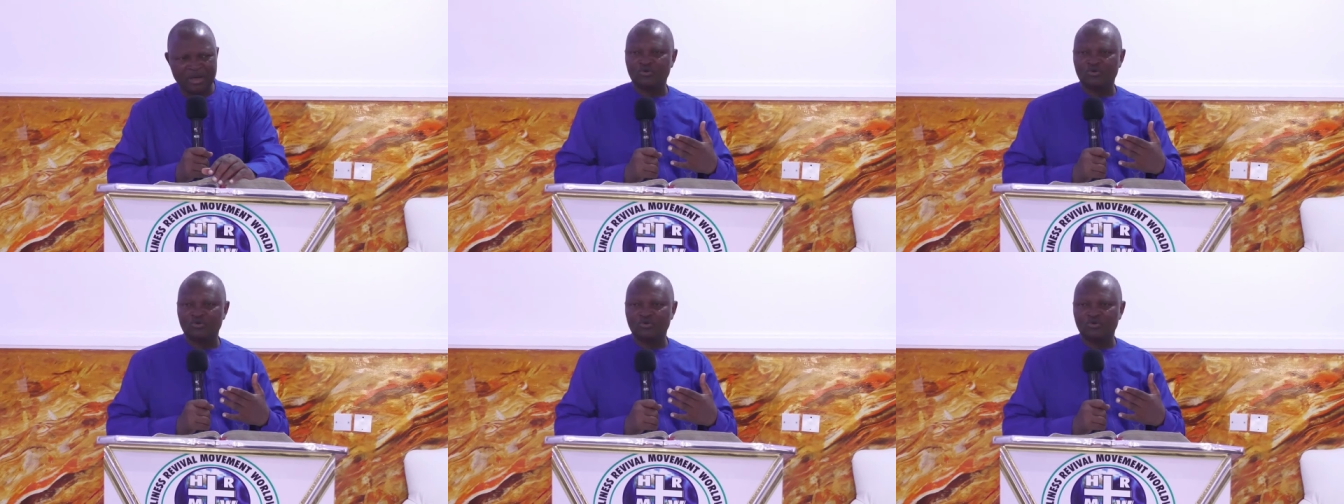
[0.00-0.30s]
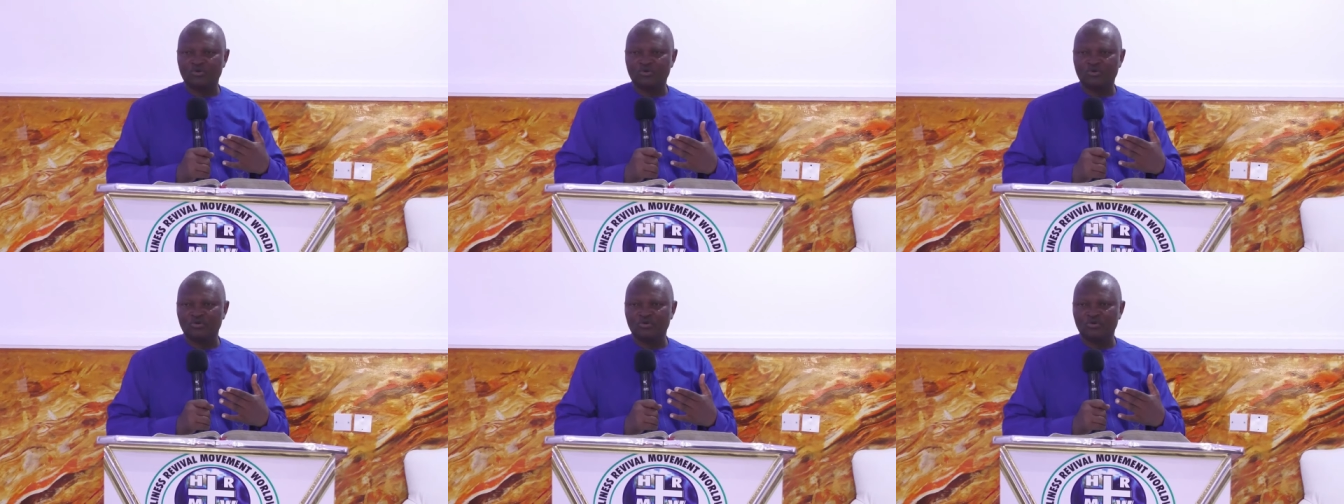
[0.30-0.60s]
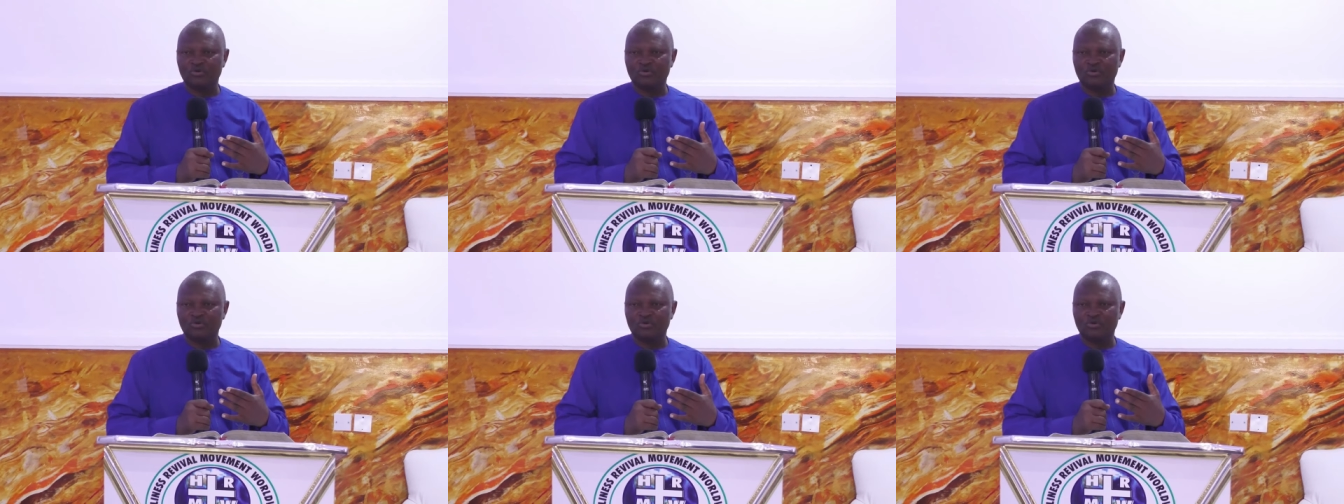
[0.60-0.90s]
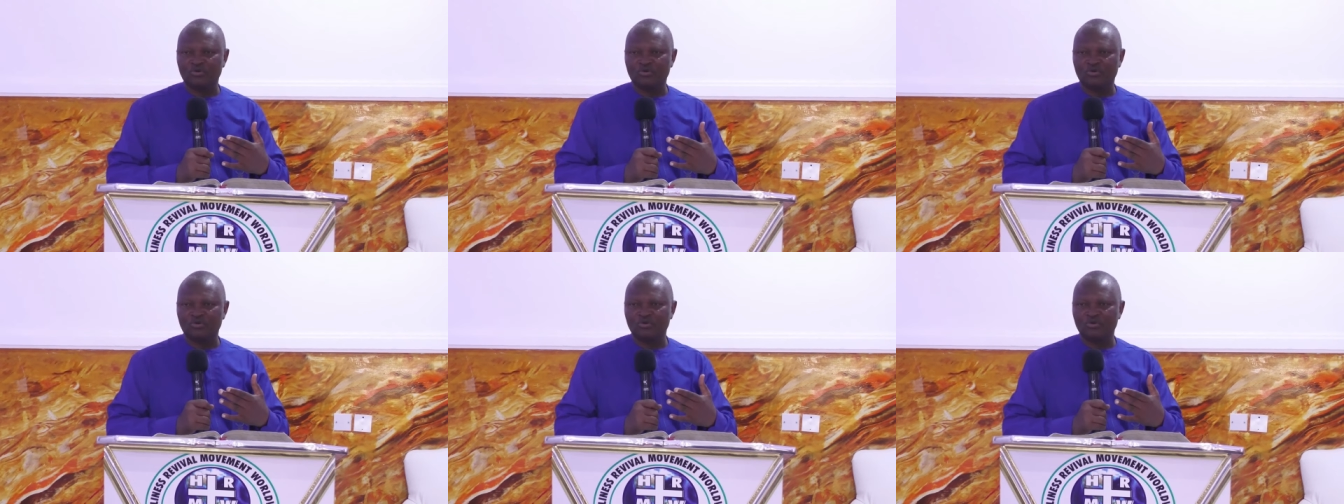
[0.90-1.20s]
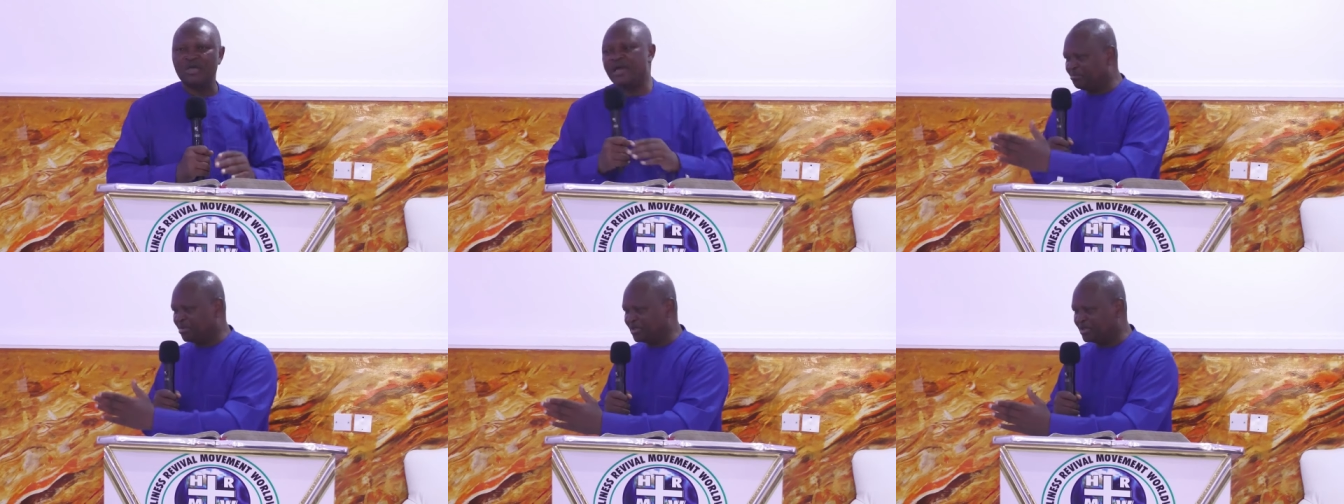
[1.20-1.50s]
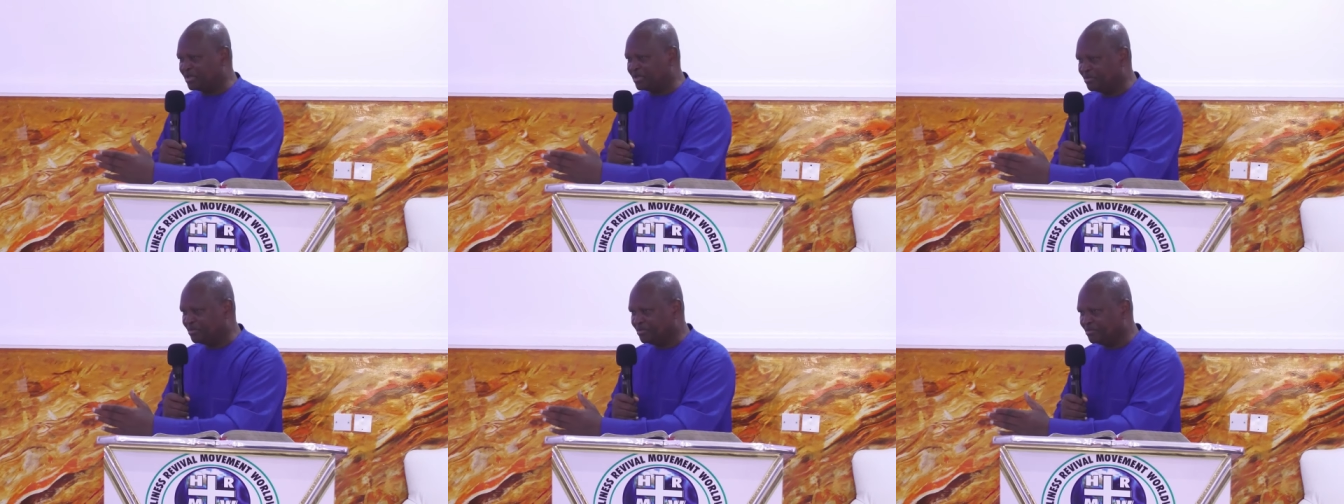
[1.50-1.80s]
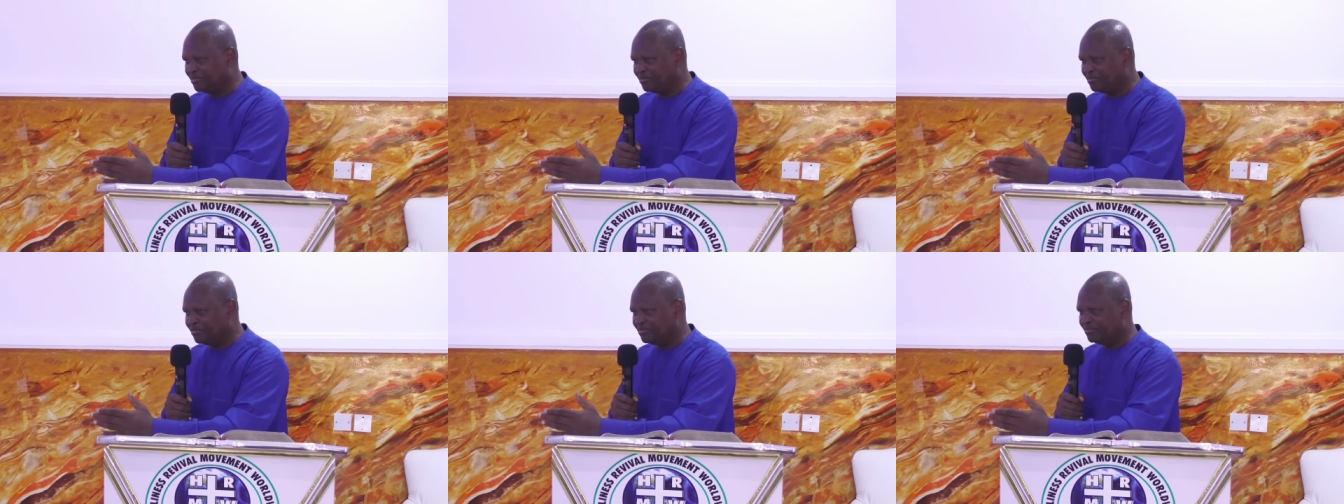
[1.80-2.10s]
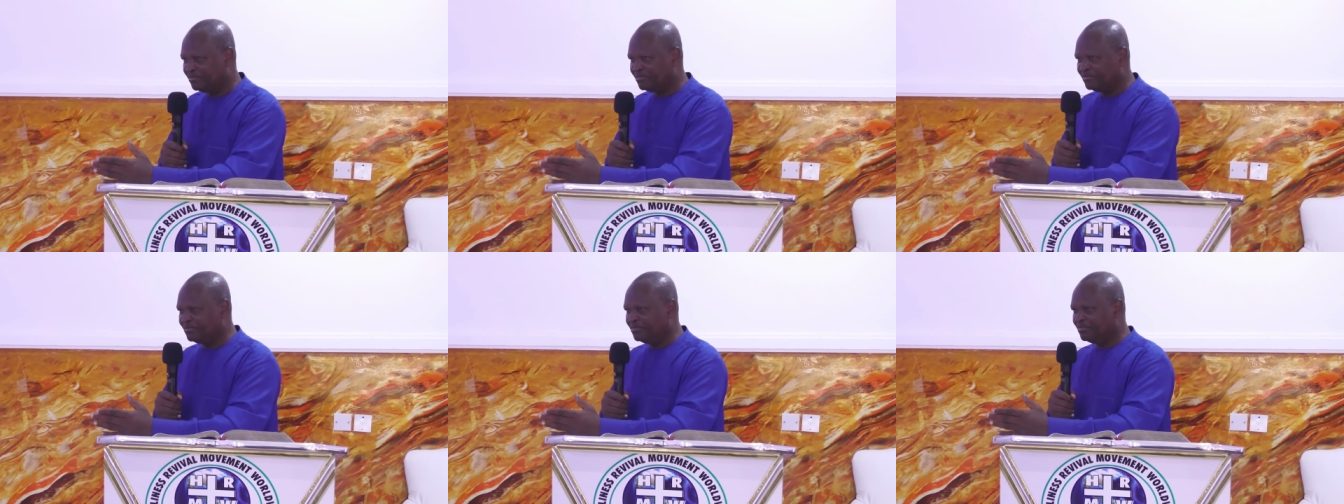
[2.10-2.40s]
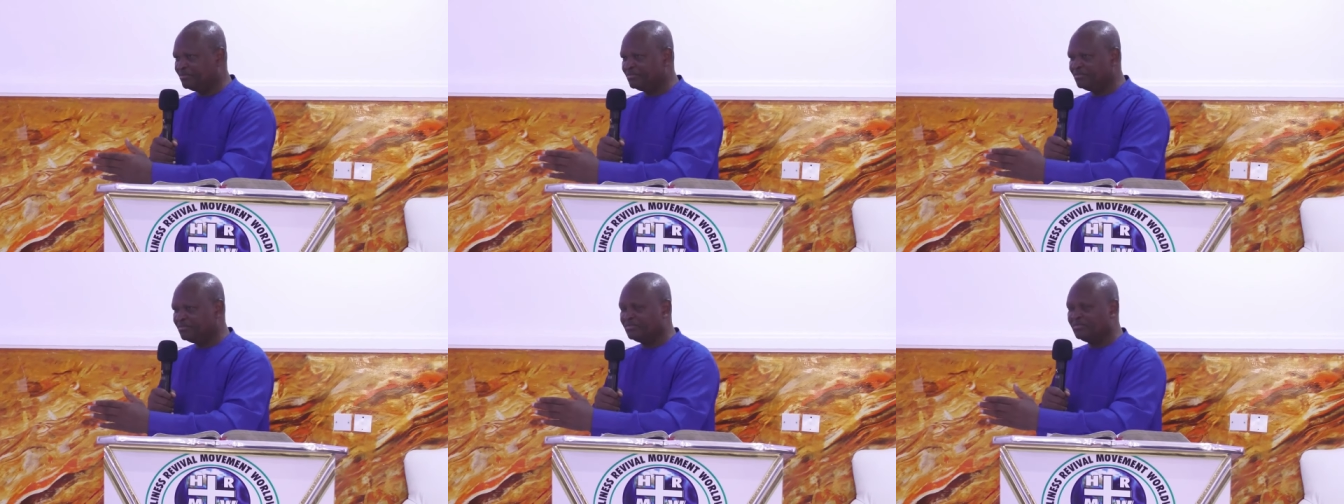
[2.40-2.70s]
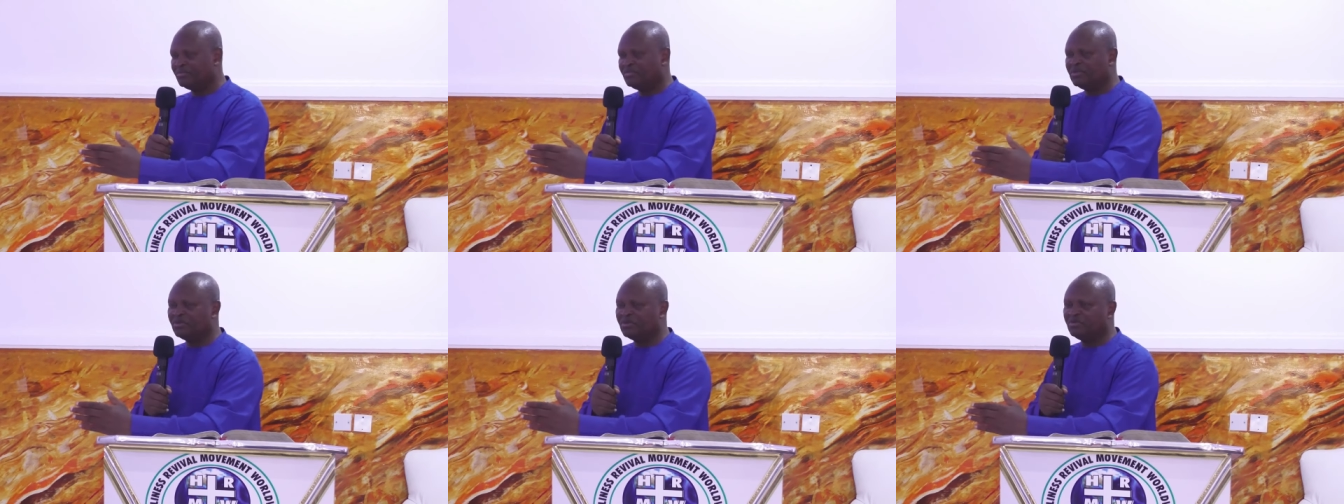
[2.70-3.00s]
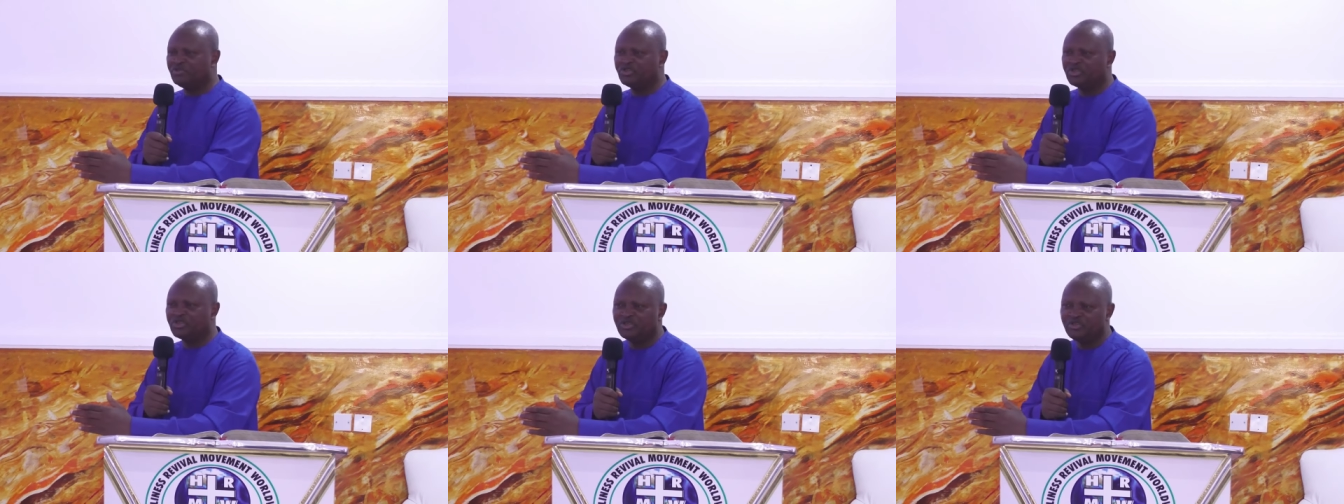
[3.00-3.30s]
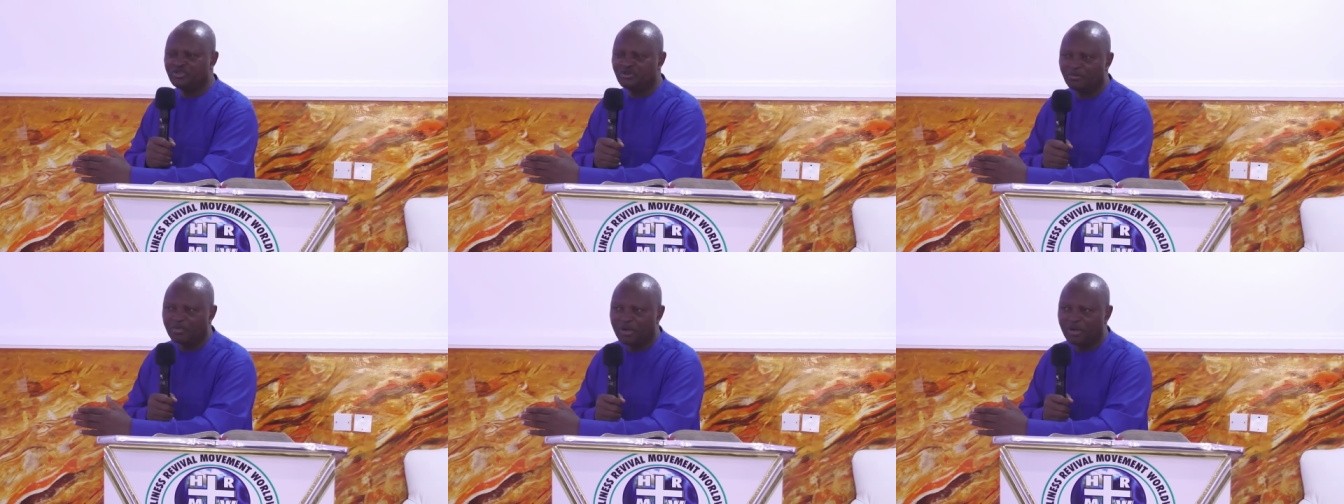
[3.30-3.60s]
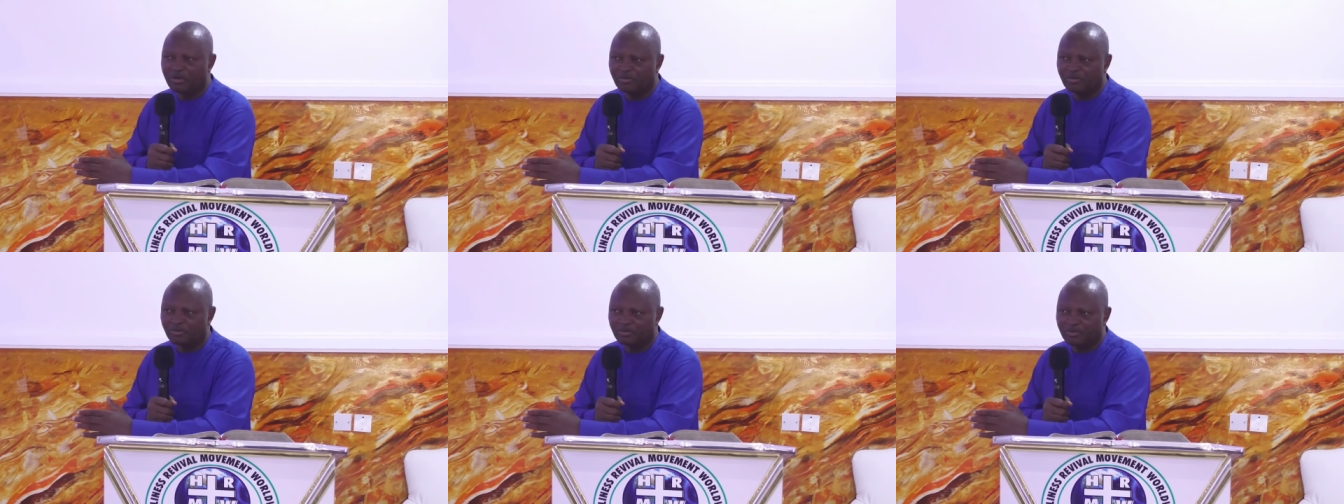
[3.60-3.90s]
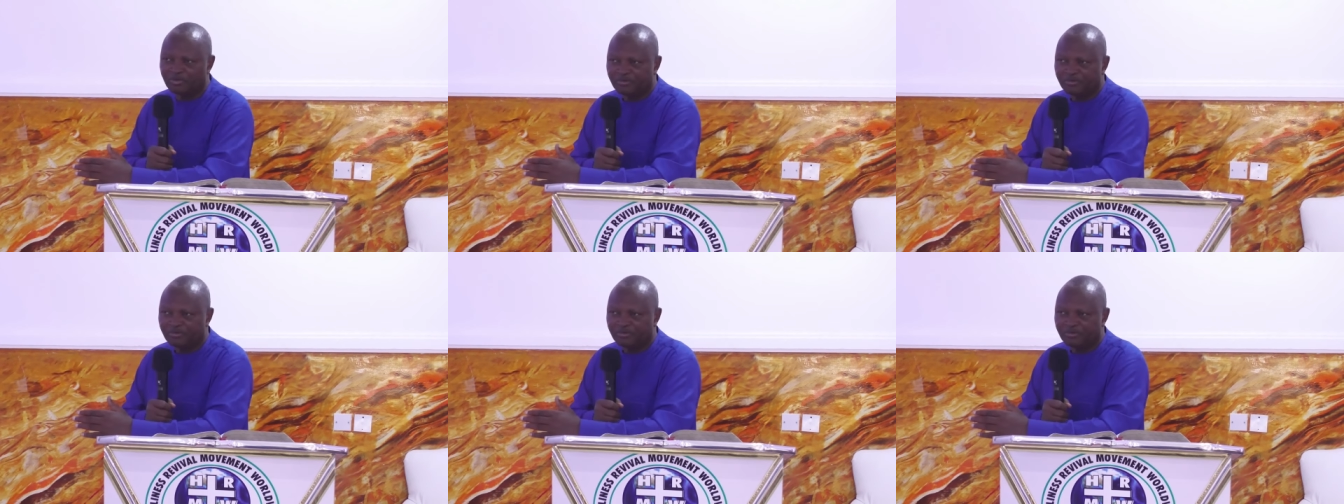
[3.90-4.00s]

Okay, if what you say is true, here is the person.